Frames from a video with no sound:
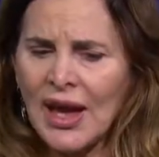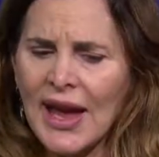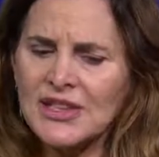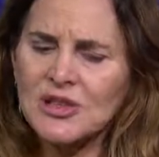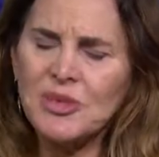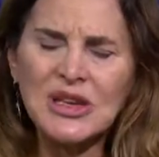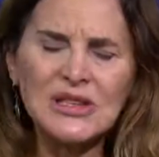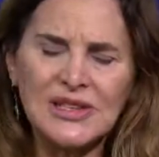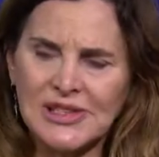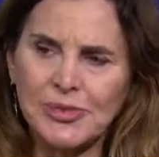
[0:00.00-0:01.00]
And to be a
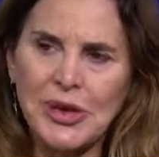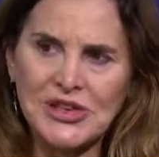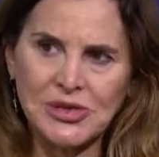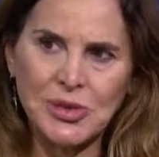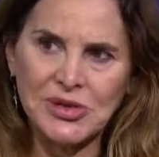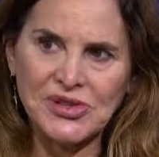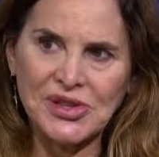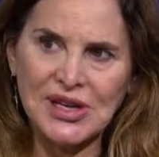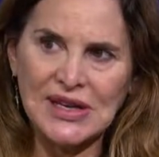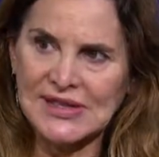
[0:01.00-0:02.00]
displaced
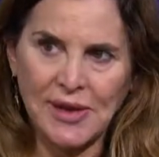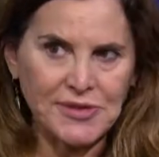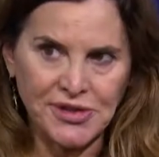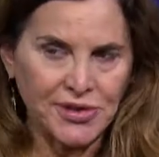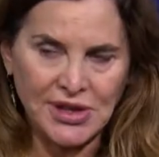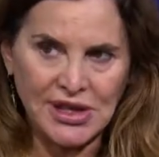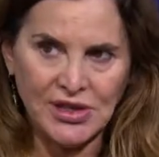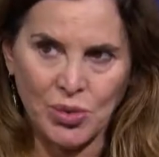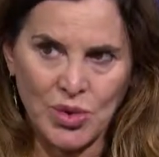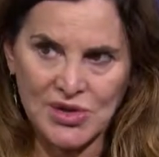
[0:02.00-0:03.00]
person is absolutely
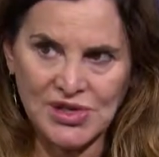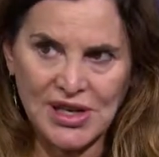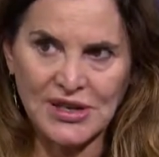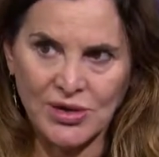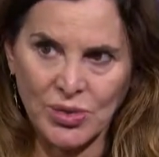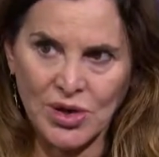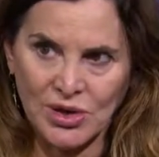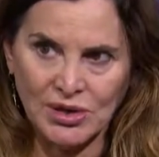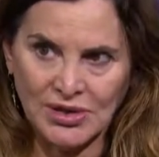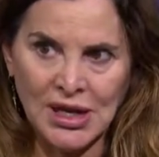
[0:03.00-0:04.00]
the worst thing in the
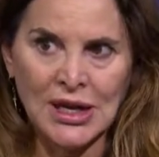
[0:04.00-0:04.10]
world.